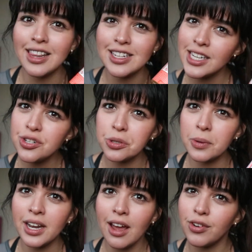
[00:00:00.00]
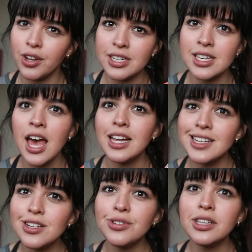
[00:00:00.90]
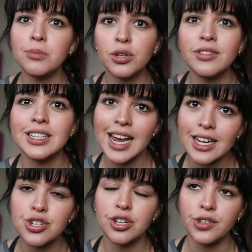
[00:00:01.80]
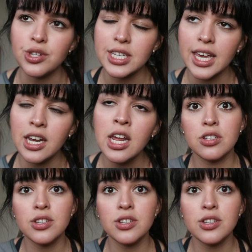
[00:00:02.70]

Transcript: And the tea tree one, I've noticed, does really improve the texture of your skin.